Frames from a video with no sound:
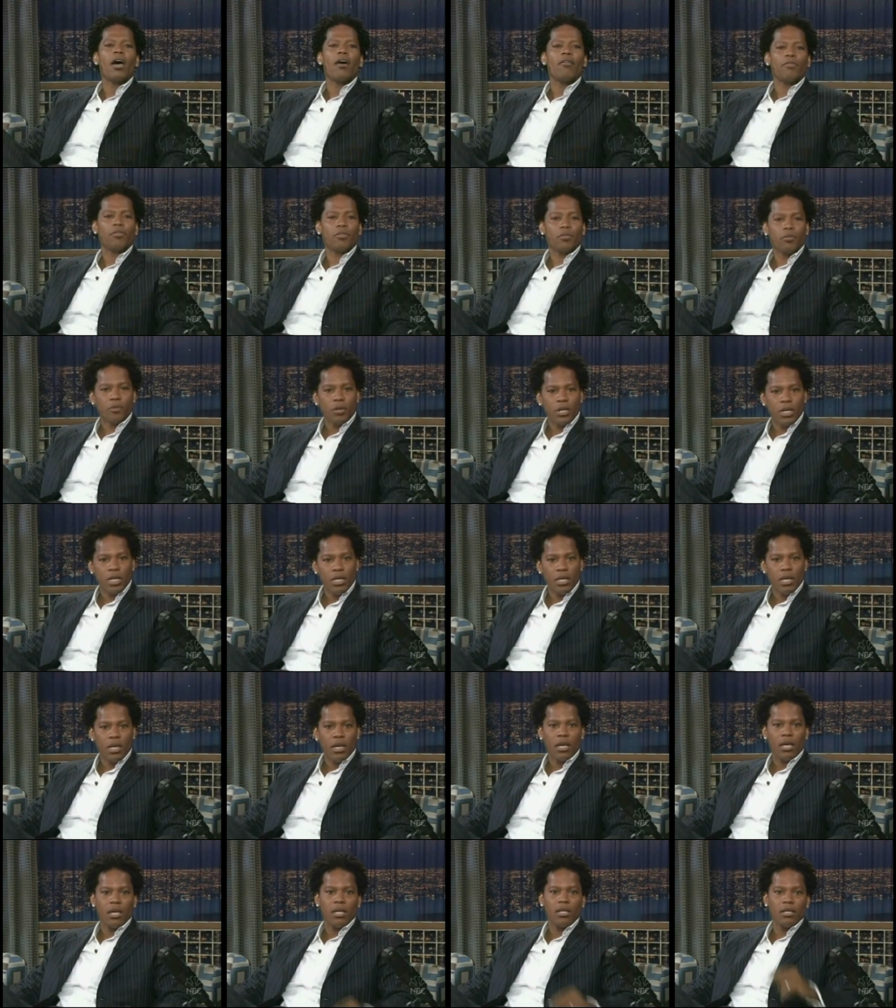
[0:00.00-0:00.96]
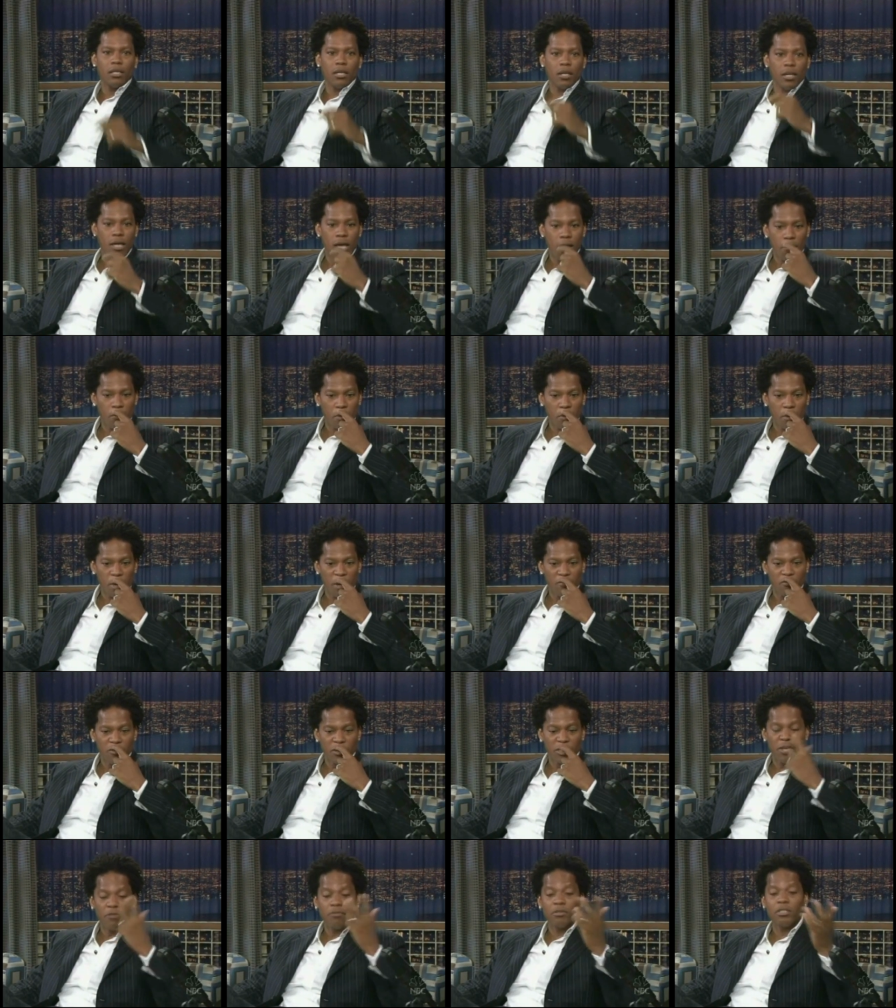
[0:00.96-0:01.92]
I have three, and three uh, I've been
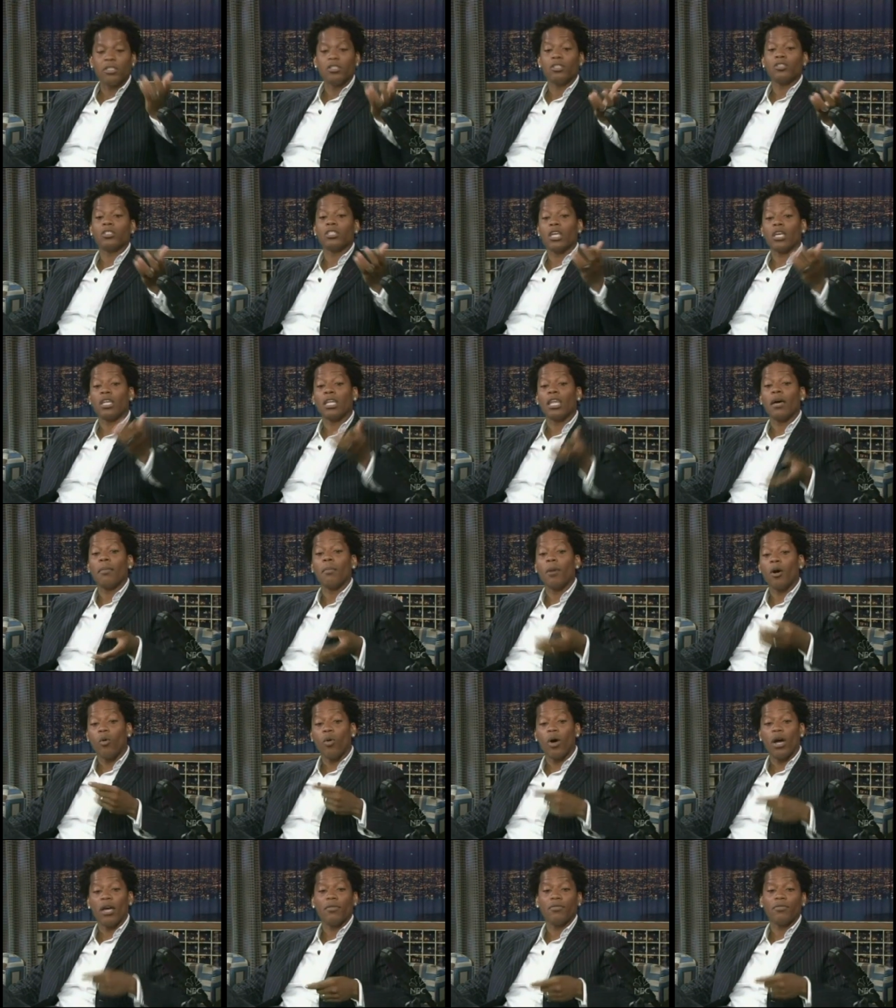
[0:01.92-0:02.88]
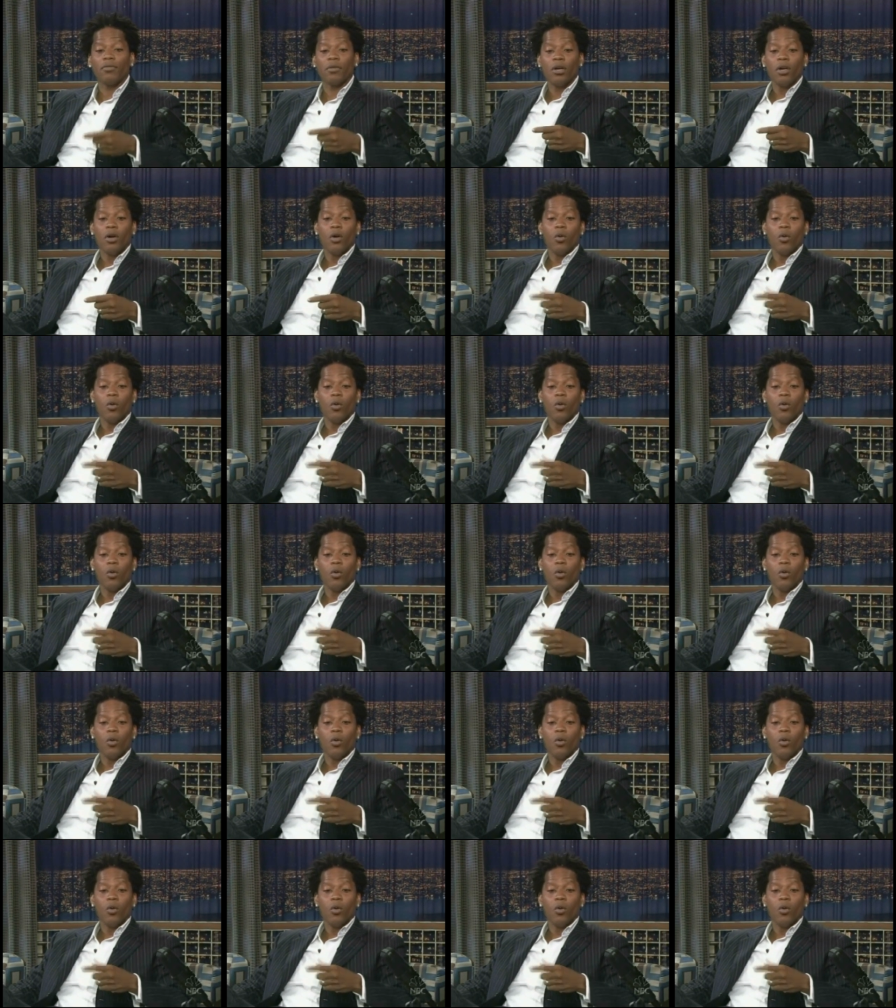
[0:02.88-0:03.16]
married for 17 years, and now my wife